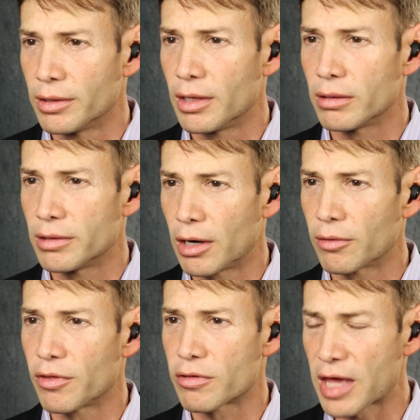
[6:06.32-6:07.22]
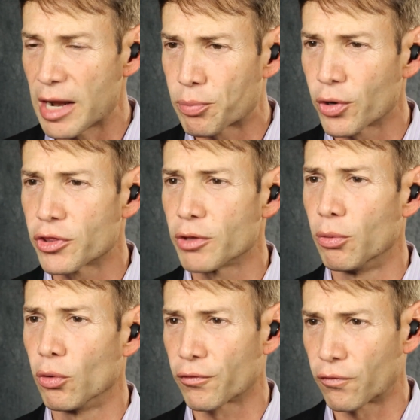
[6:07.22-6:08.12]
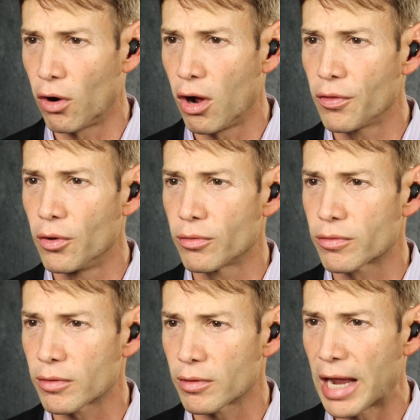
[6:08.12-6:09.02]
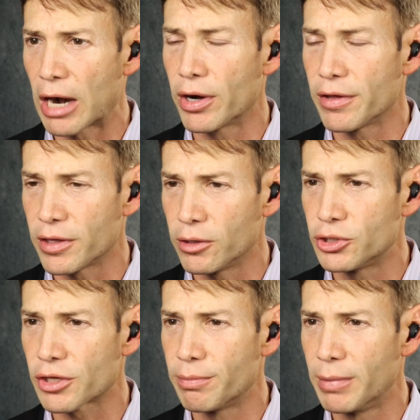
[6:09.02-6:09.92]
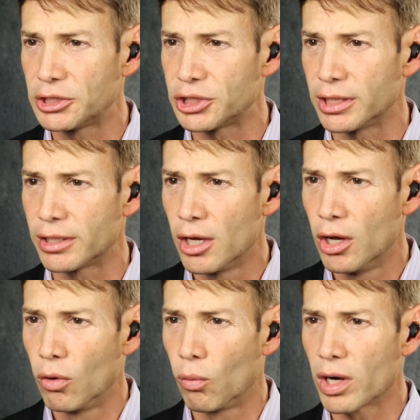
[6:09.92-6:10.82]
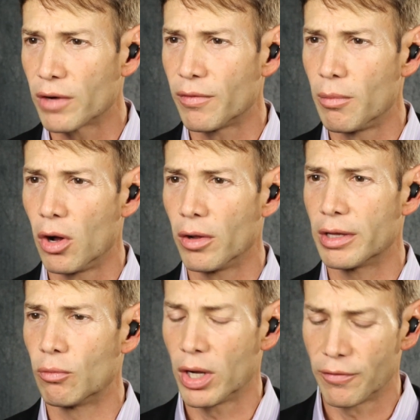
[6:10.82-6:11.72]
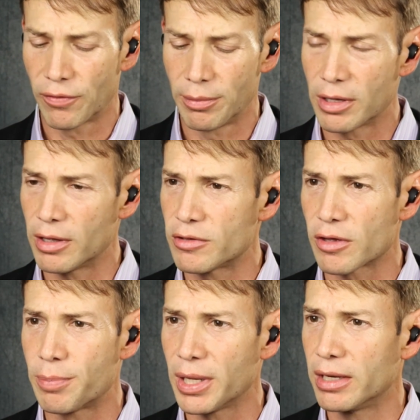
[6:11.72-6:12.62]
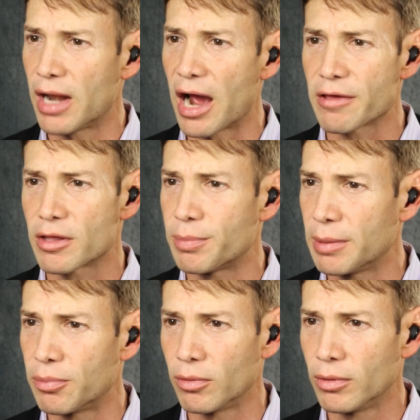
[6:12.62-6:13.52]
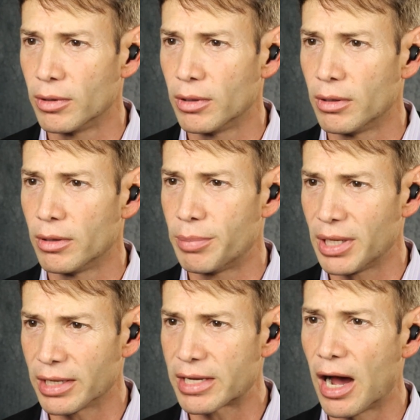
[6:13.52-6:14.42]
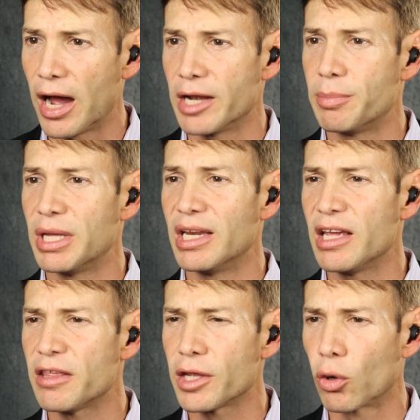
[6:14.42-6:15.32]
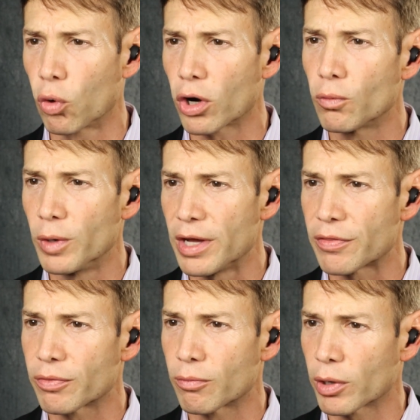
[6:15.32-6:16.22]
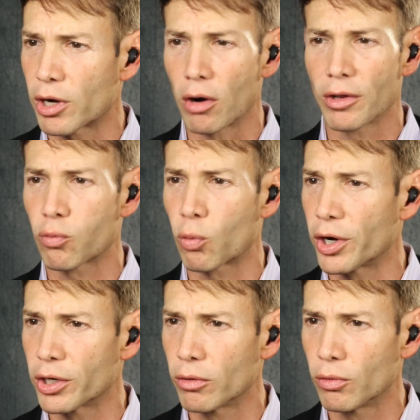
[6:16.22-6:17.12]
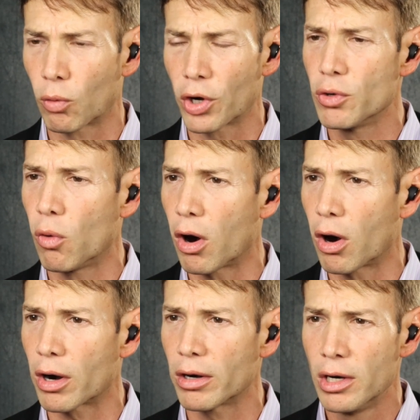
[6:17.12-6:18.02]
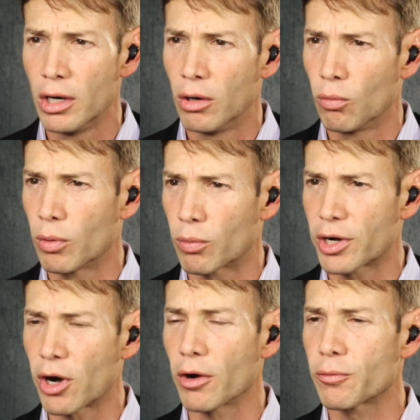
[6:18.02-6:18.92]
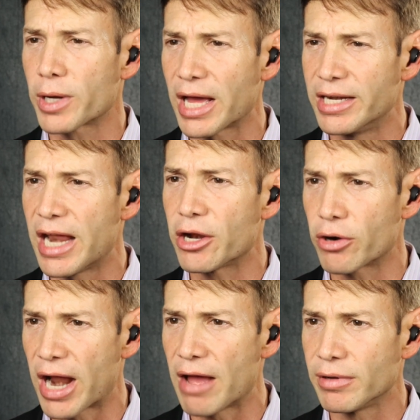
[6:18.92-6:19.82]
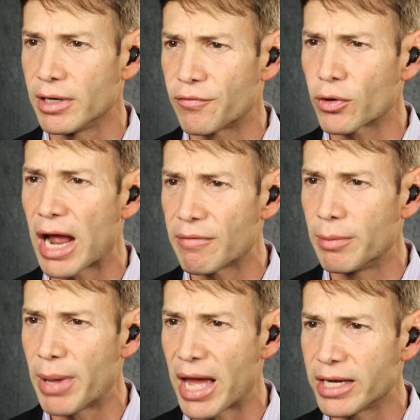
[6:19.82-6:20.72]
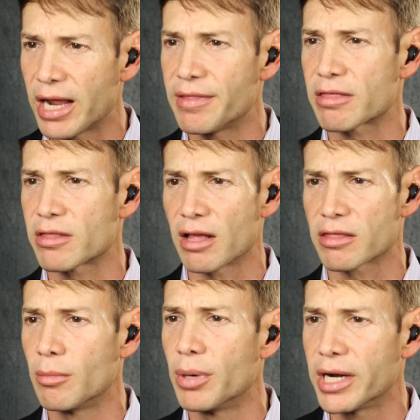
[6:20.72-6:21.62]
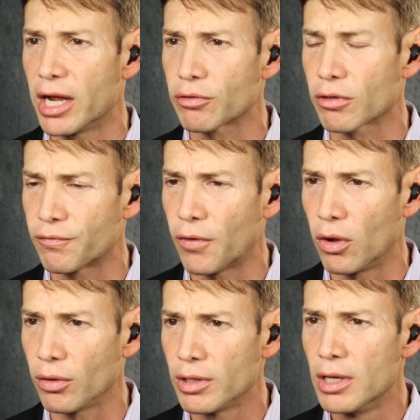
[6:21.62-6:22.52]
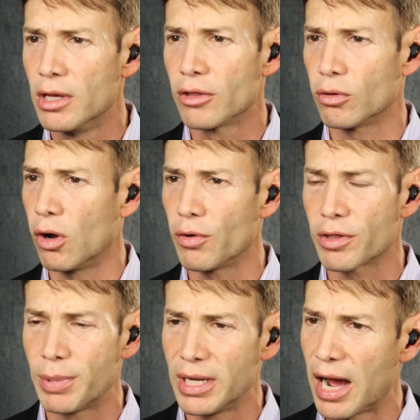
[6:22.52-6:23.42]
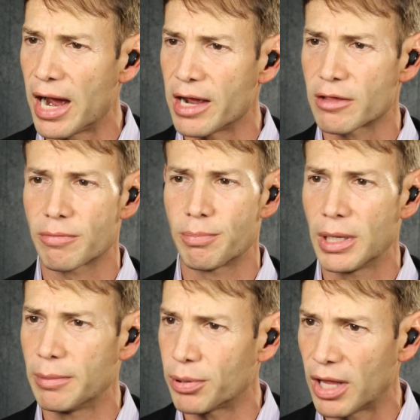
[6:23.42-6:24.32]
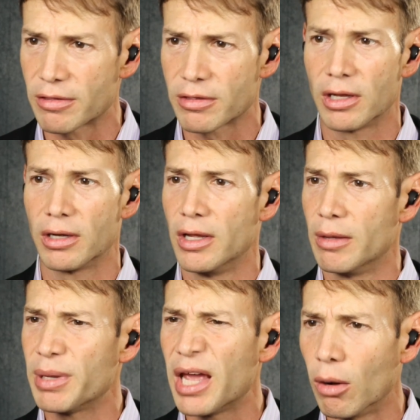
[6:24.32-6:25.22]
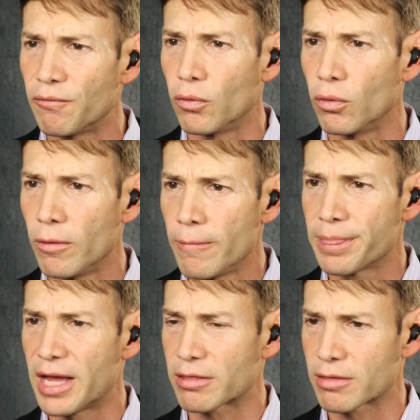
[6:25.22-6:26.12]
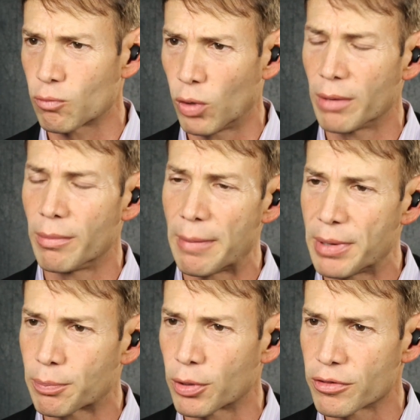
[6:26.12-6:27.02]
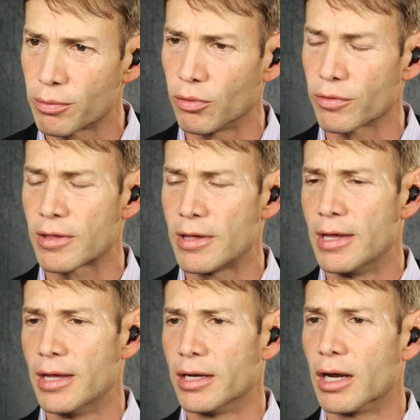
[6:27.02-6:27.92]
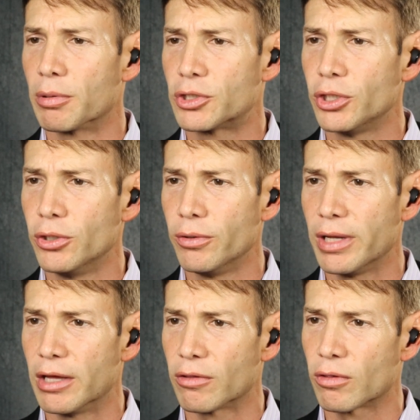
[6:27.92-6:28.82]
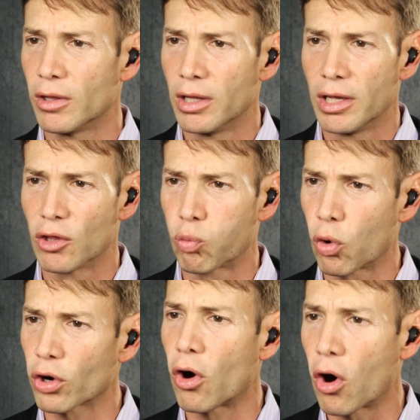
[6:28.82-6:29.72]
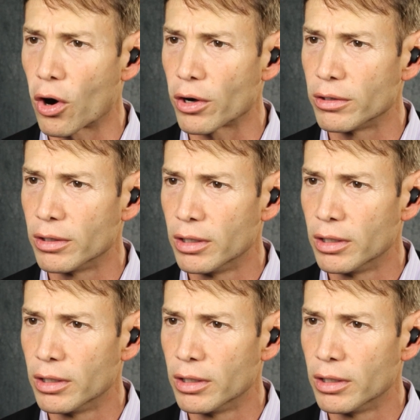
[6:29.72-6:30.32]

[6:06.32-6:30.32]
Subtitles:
They're the same principles for all those areas that you just mentioned. One of them is just being nice to people, being kind, being easy to work with, regardless where you are, regardless what kind of day you're having. If you're having a bad day, that's not somebody else's fault. So always be nice, be pleasant, be helpful. That's one of my big principles. Number two is work hard.